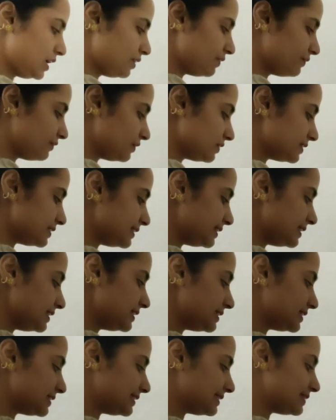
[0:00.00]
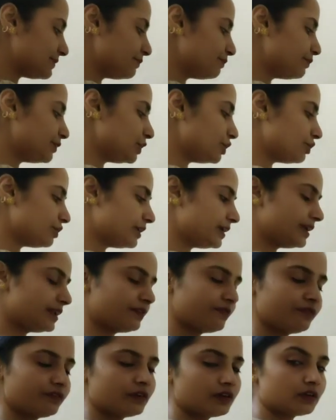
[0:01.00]
Firstly, simple or
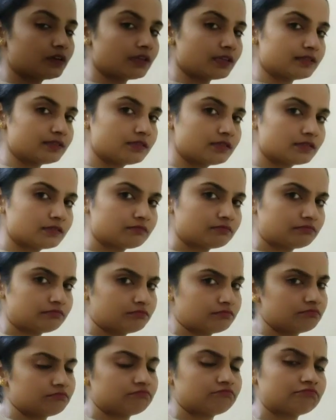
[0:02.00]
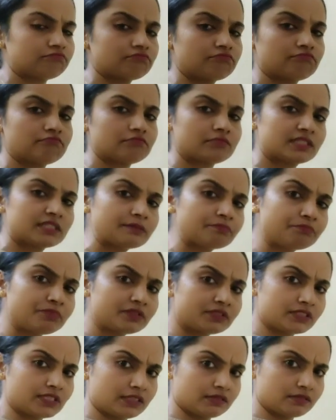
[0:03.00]
indefinite tense.
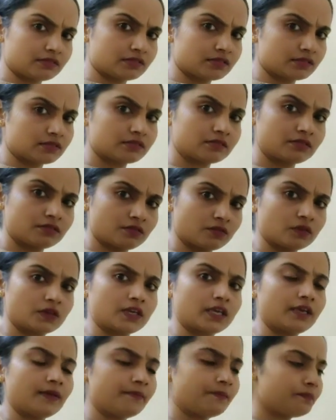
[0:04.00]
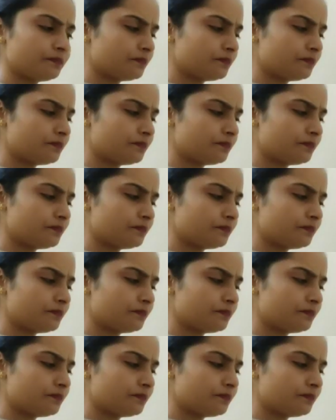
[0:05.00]
Simple tense. Okay?